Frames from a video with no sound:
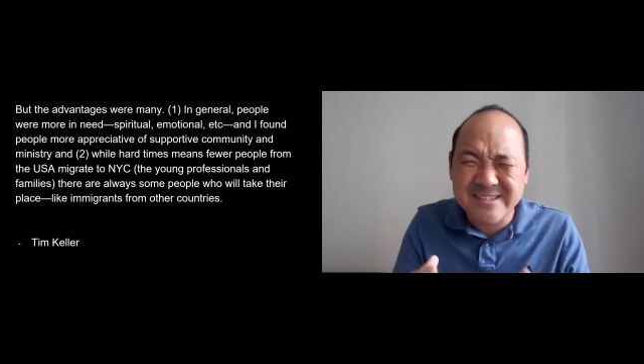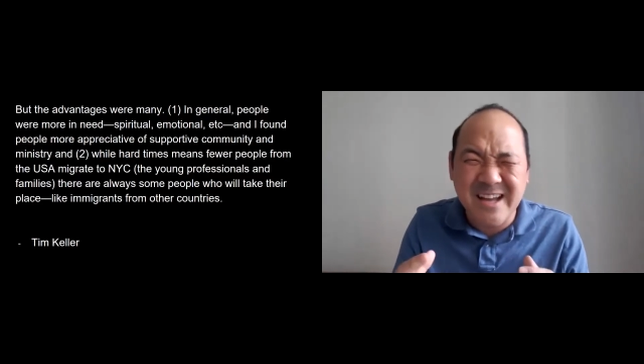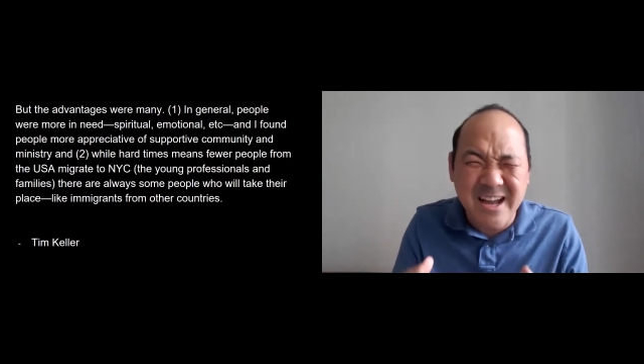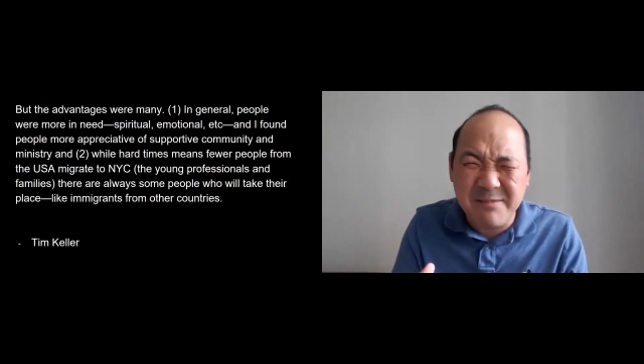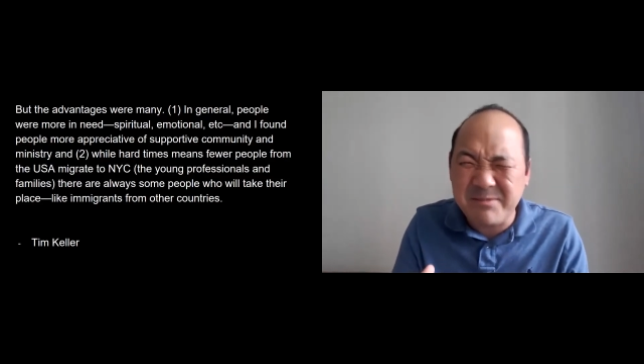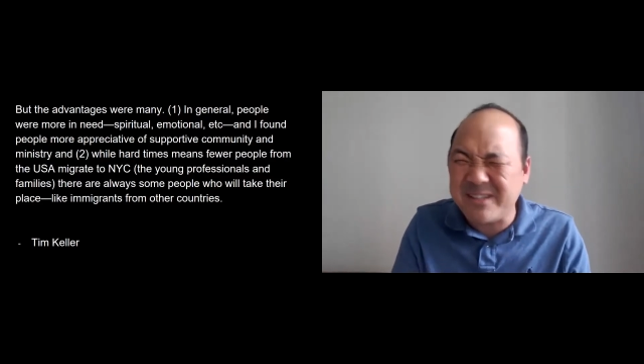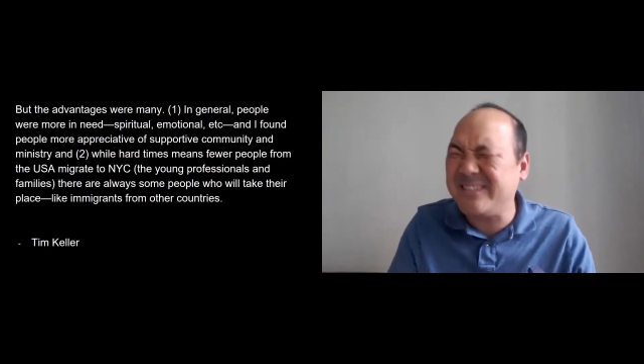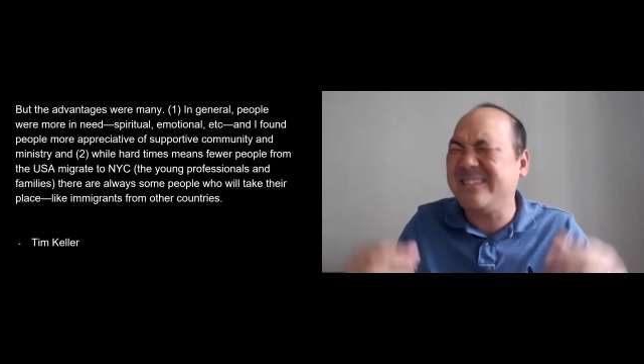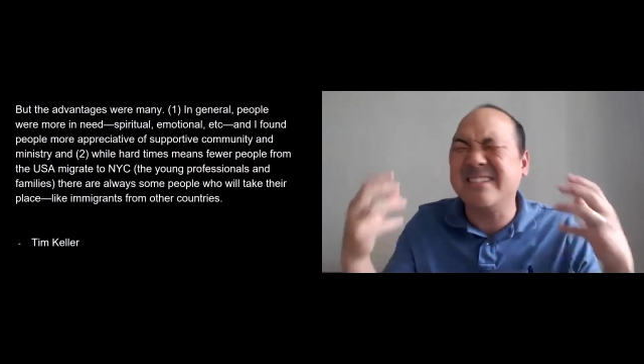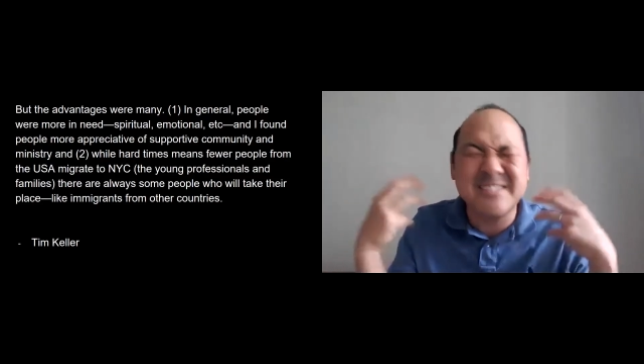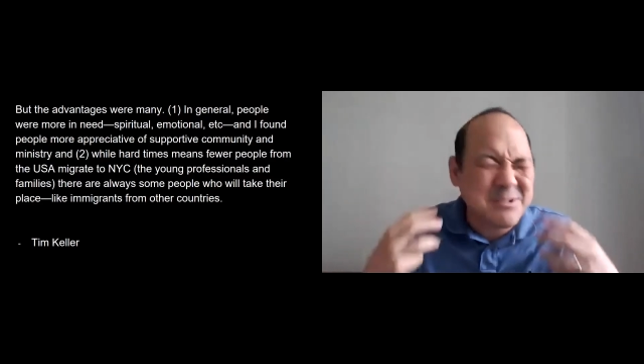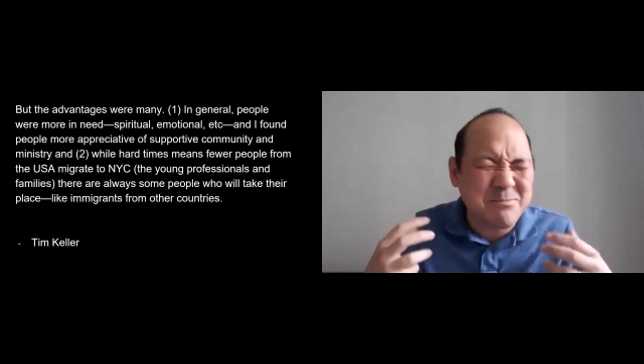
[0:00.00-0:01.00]
time that's
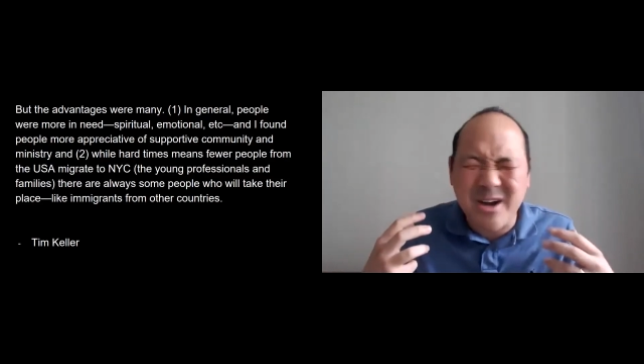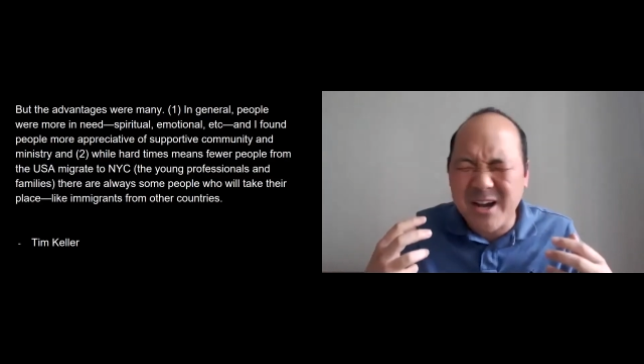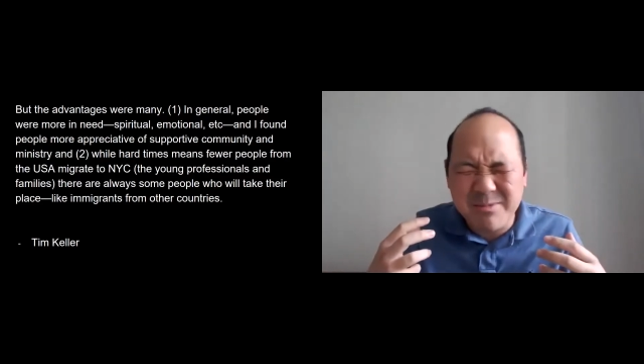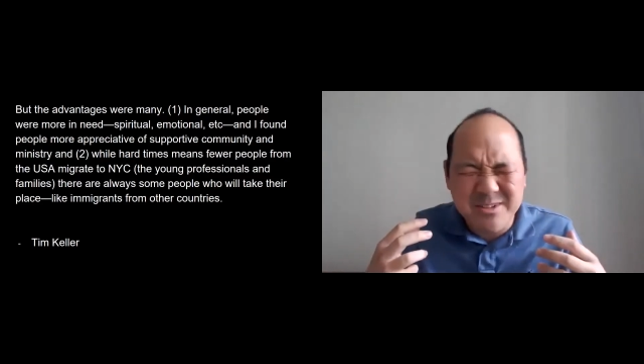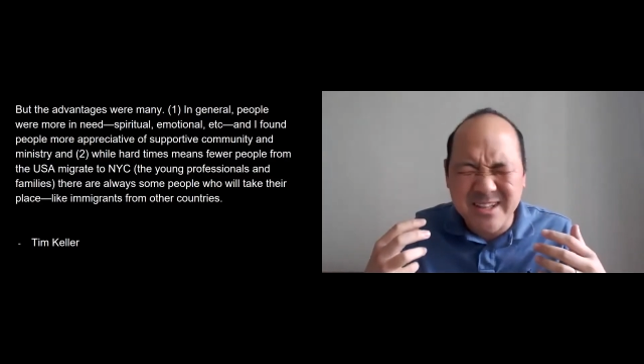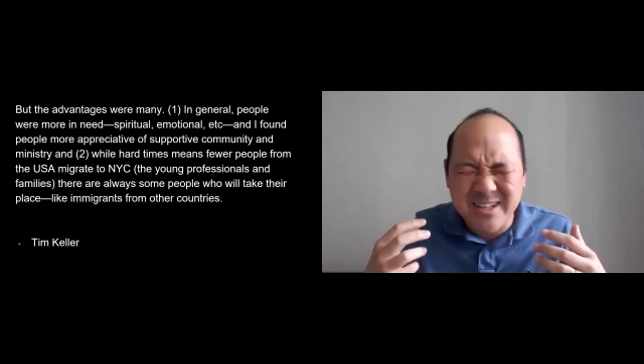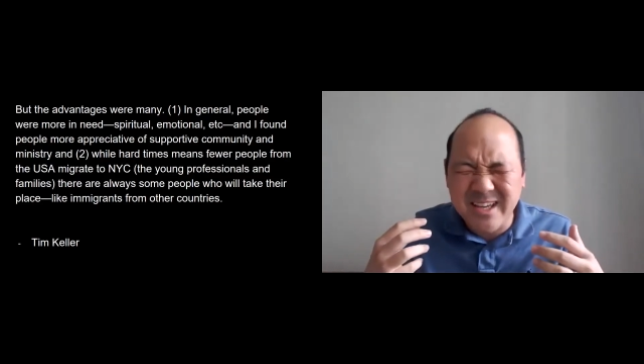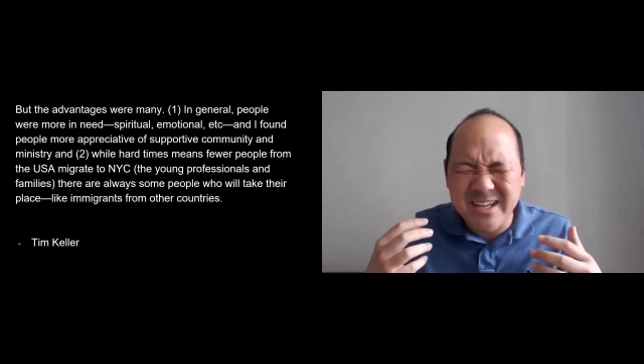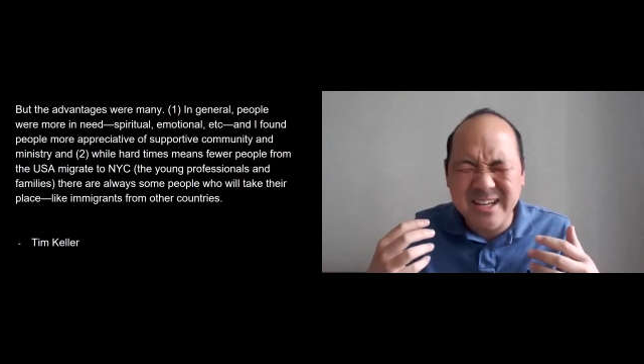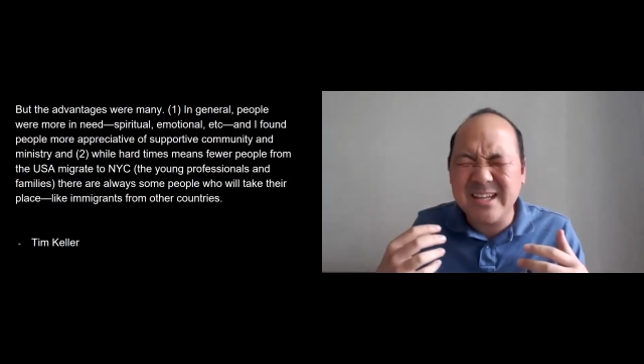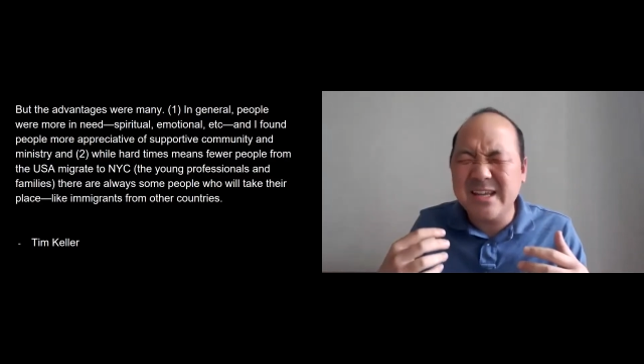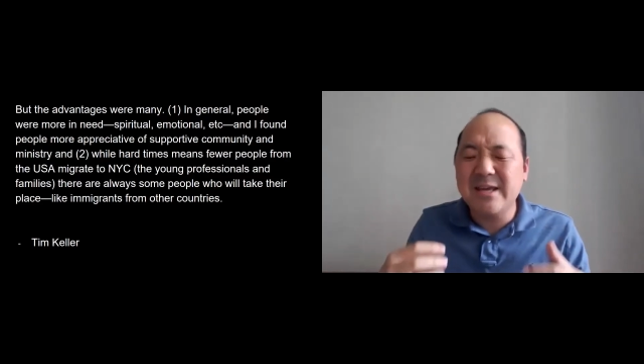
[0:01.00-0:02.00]
discombobulating,